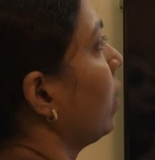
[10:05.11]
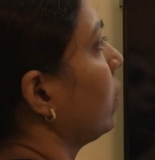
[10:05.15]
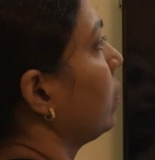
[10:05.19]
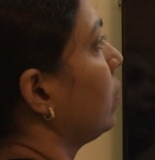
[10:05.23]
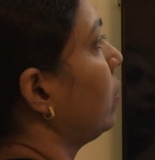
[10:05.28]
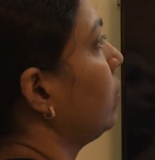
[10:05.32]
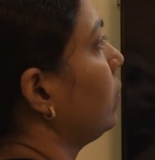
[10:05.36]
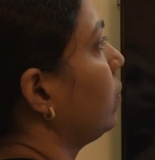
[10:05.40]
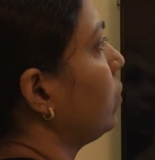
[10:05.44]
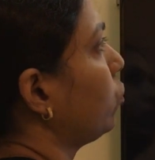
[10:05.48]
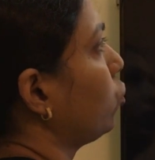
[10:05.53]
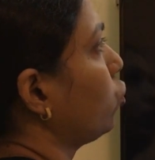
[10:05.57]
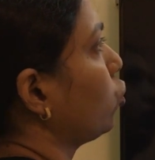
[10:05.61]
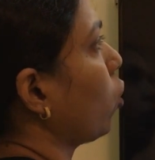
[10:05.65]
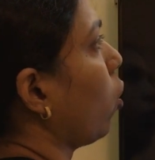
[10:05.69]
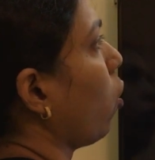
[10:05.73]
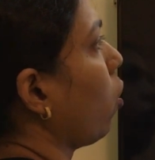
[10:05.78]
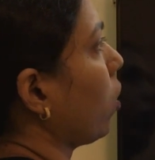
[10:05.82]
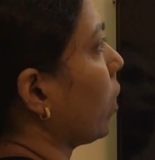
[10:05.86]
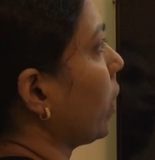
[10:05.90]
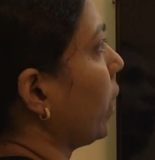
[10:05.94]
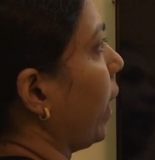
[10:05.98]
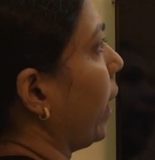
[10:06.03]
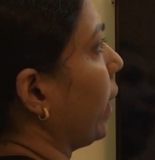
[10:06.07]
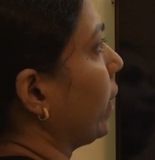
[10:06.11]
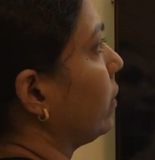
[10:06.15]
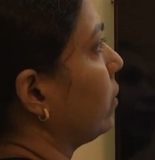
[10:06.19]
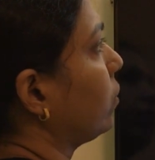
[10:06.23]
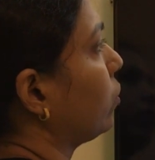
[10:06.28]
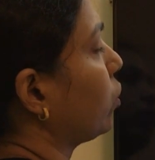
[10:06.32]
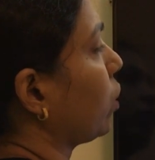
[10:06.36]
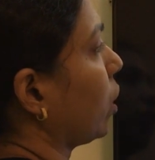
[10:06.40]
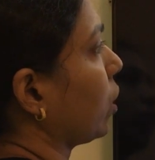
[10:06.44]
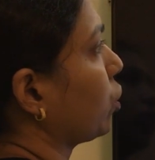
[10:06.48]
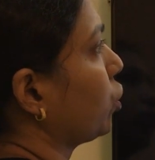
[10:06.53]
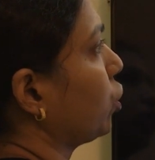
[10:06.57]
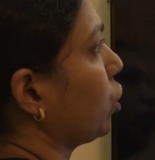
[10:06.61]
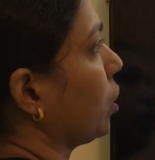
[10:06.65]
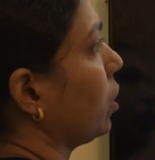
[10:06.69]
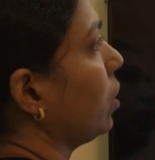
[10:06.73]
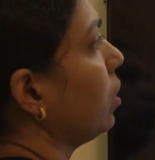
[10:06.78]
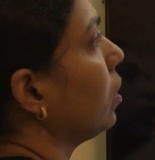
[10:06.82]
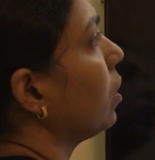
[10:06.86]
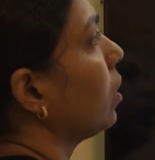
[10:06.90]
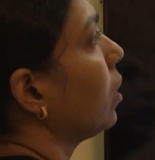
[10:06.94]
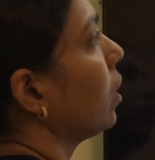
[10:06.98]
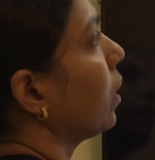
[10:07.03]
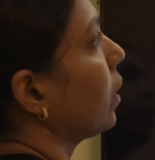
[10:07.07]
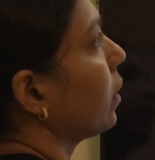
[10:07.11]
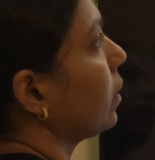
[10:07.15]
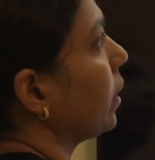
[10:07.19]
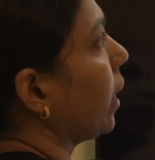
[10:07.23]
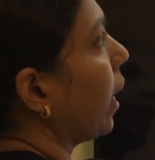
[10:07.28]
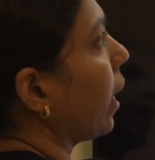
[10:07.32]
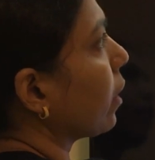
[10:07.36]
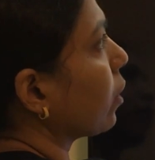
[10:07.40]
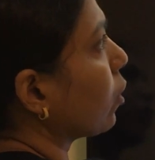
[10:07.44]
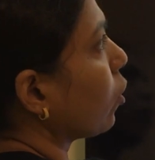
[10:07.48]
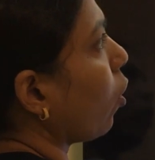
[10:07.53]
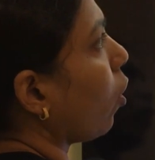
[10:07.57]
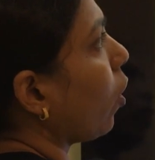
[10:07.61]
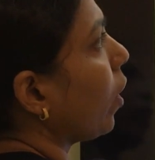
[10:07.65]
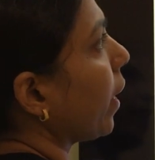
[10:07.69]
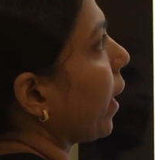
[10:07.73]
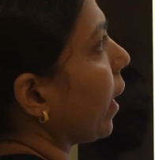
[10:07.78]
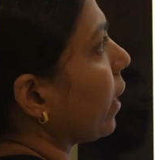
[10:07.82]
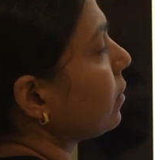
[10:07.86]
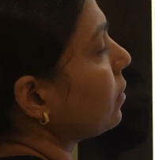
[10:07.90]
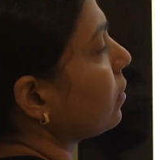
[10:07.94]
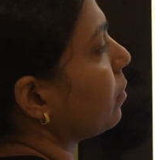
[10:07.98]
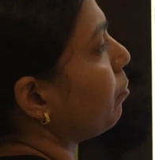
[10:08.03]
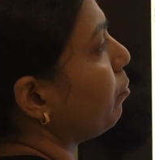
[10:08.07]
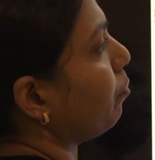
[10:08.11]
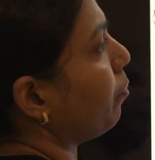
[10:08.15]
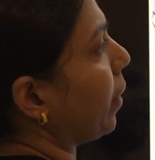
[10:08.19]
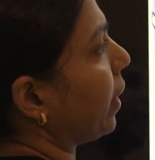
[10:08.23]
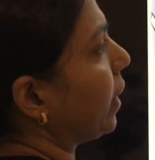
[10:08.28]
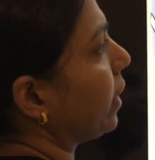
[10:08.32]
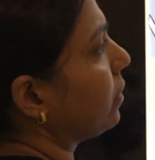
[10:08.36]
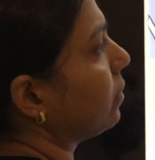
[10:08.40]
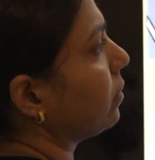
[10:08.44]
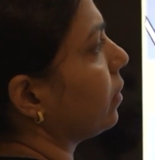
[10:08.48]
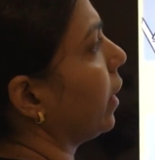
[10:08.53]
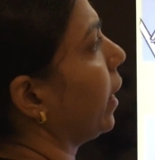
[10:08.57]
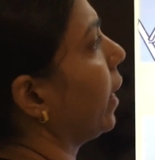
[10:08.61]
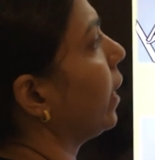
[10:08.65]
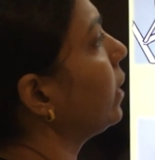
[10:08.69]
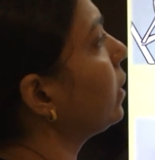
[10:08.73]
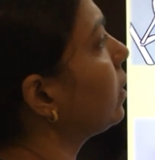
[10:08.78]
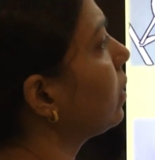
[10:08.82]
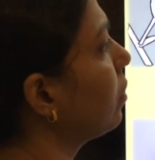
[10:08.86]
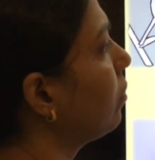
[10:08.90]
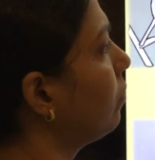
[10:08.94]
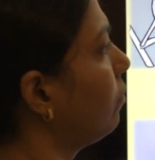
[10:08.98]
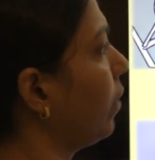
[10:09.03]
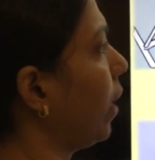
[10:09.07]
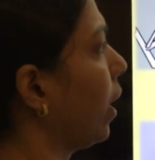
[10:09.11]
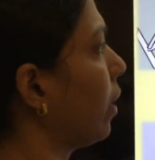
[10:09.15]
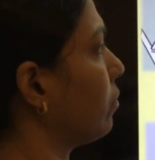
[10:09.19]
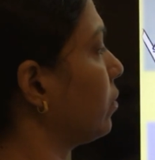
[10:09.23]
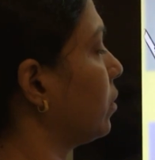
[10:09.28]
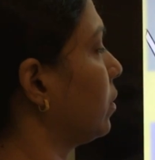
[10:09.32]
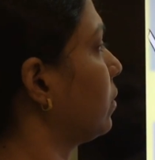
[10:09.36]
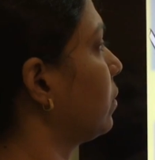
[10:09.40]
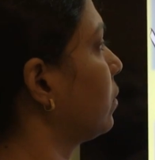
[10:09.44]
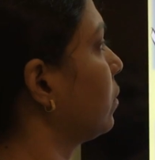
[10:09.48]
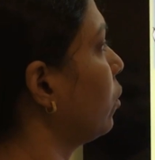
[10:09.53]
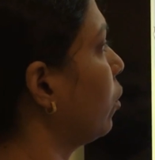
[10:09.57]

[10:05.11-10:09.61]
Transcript: this stalk like structure, they are called as pedicellate flowers.